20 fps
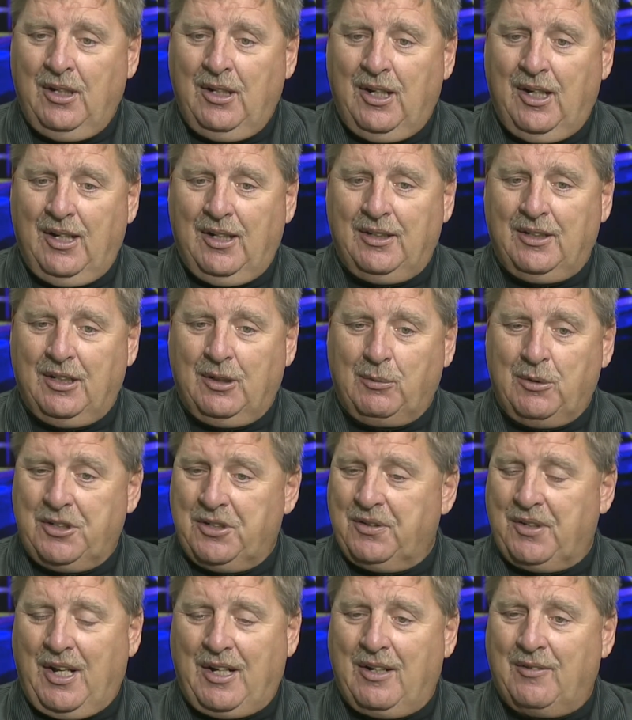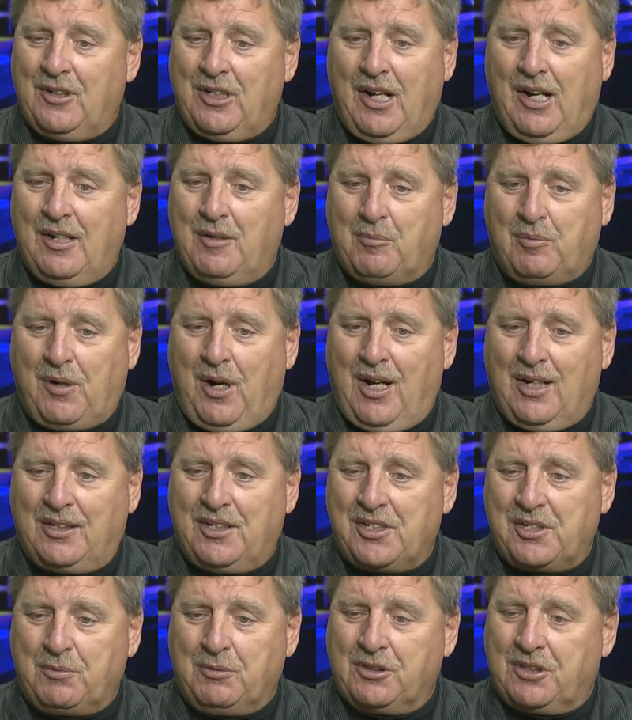And we do that every night in
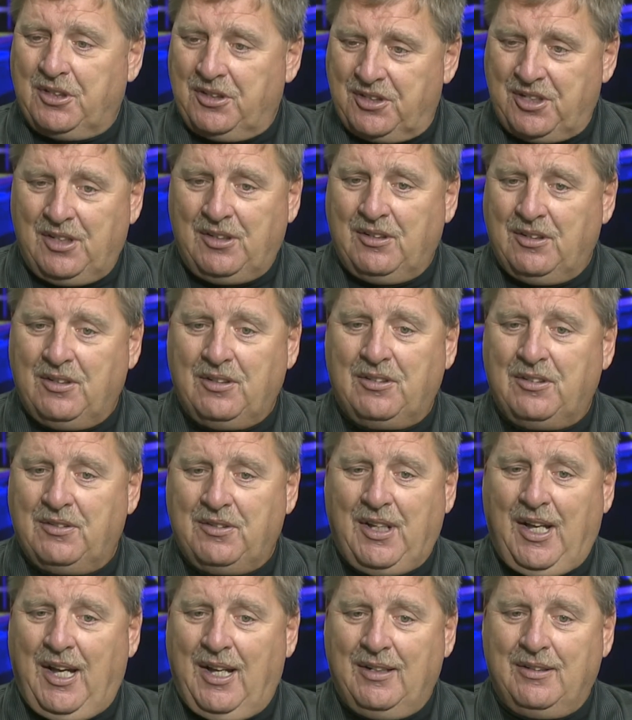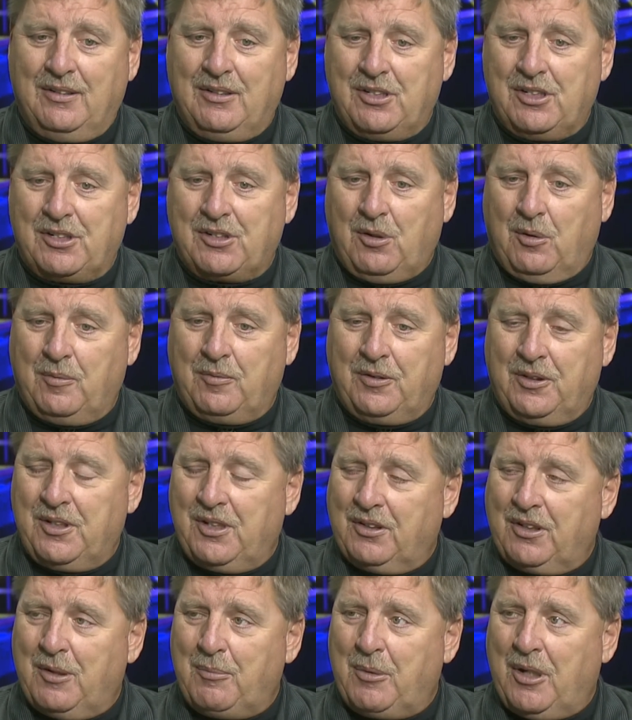practice. We'll continue to do that, and just hopefully
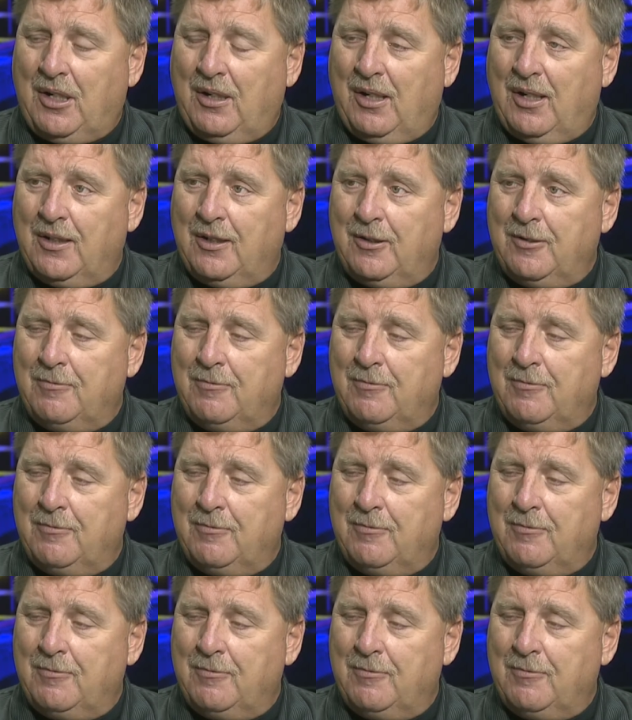they'll get better at it.